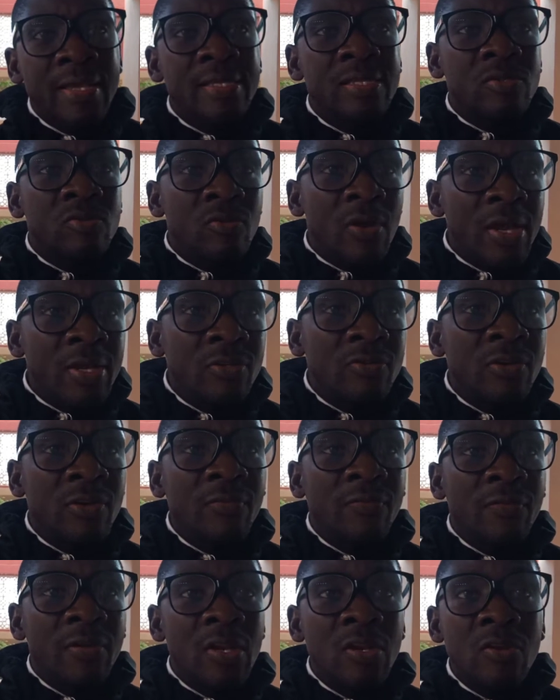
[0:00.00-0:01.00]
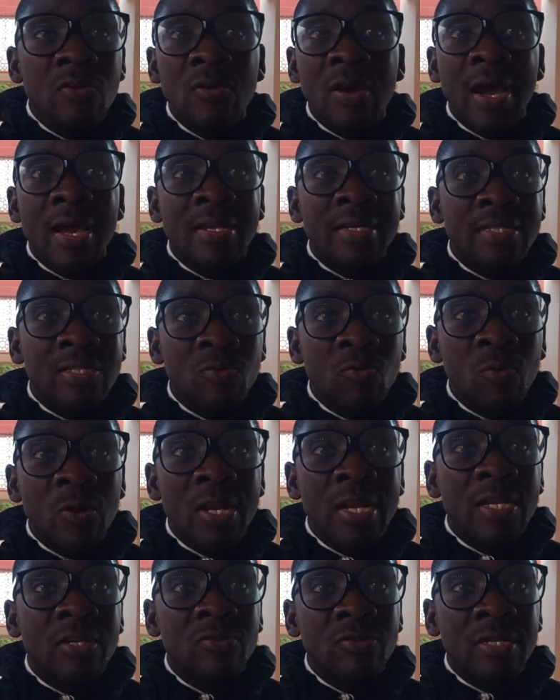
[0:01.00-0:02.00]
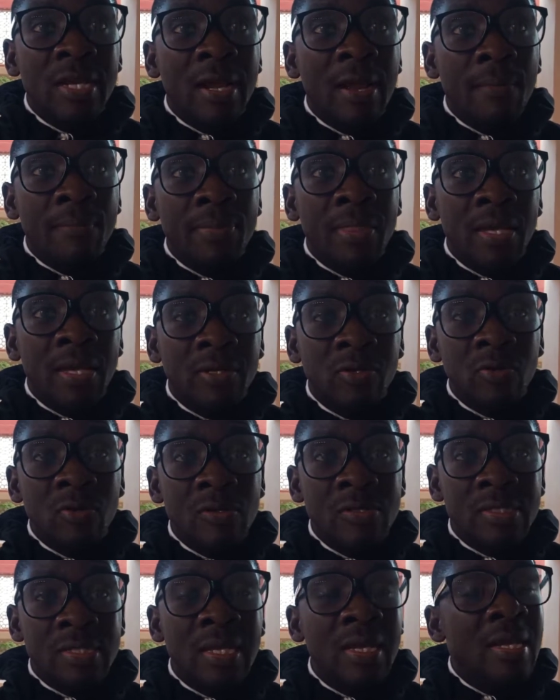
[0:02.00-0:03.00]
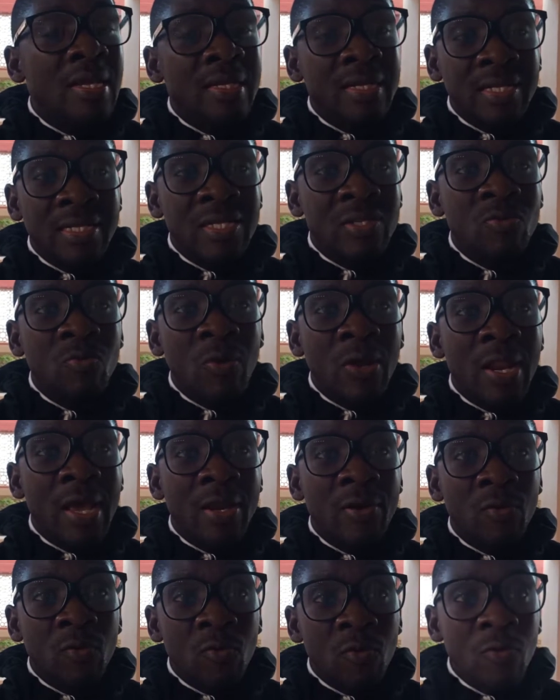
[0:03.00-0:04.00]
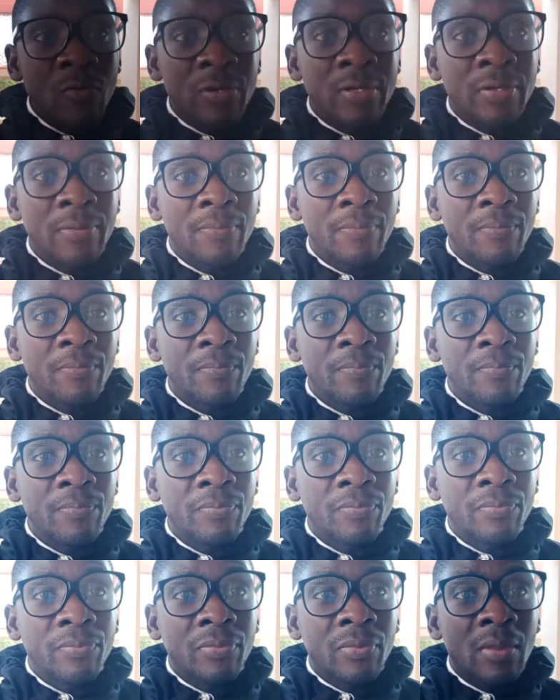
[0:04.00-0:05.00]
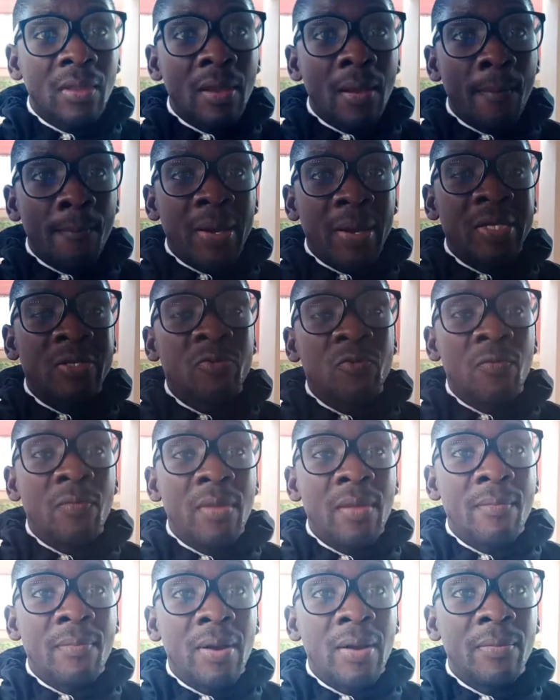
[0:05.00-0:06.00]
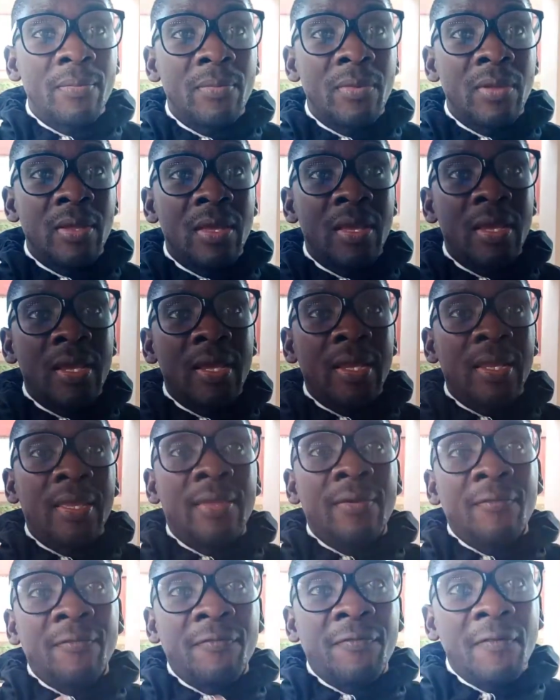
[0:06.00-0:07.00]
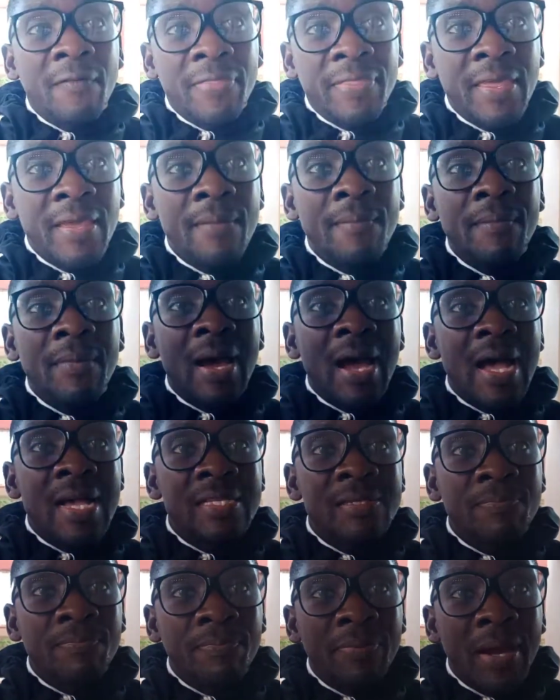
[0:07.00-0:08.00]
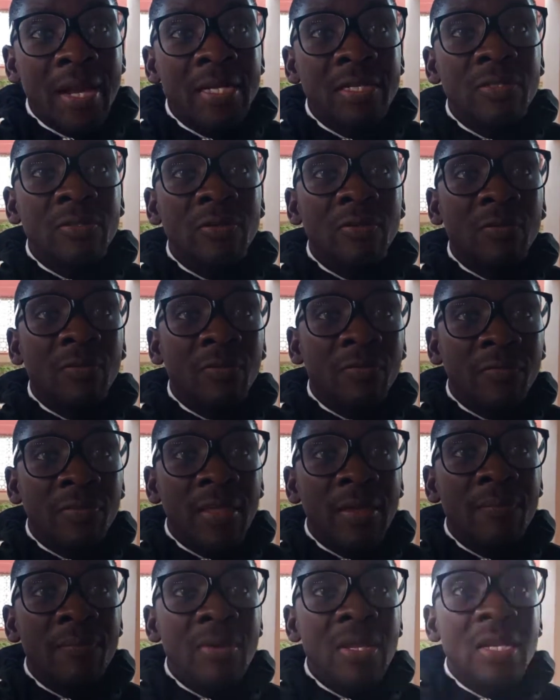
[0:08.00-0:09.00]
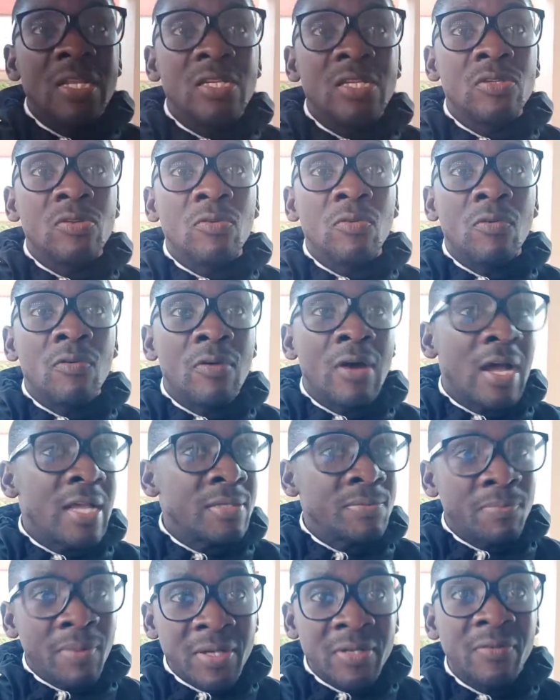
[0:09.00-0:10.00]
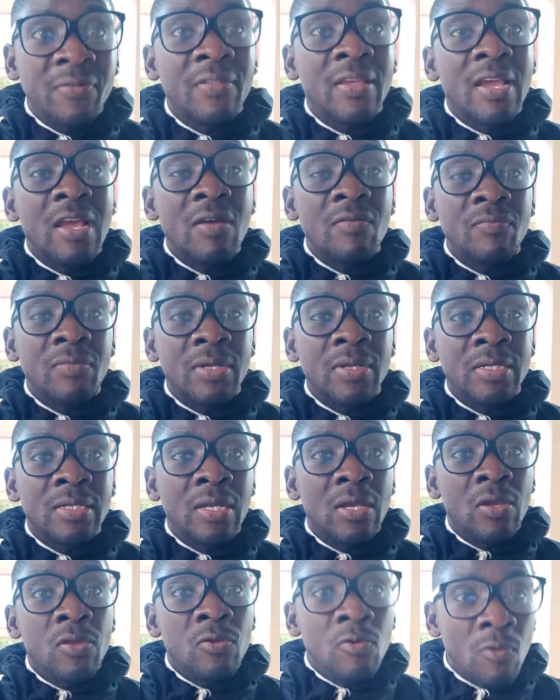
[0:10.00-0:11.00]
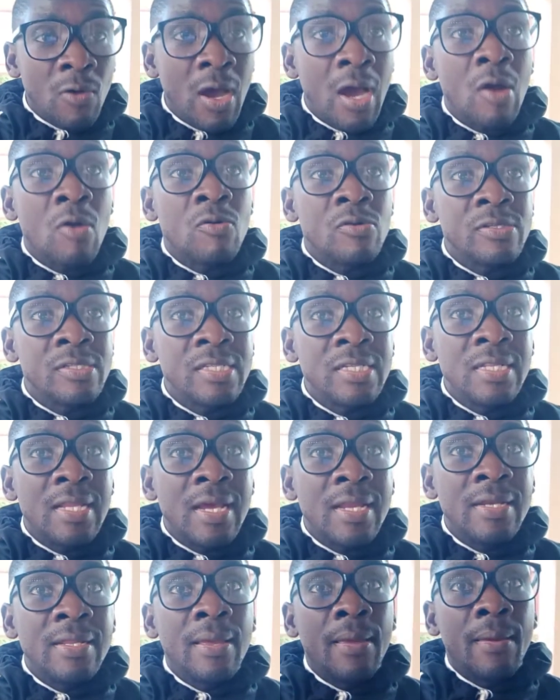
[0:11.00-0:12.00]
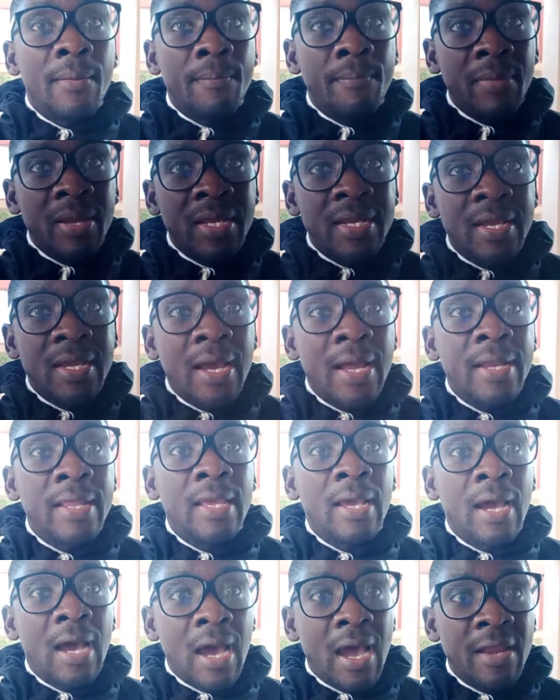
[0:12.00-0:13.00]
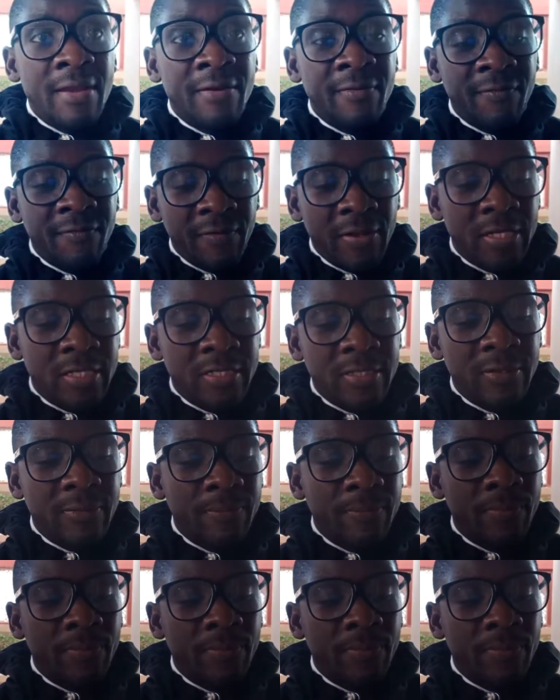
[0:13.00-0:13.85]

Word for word: is trying to defend you and is willing to take up that cost, that is well and good. But remember, for them as part of the ministry or as part of the government, you are considered medically unfit.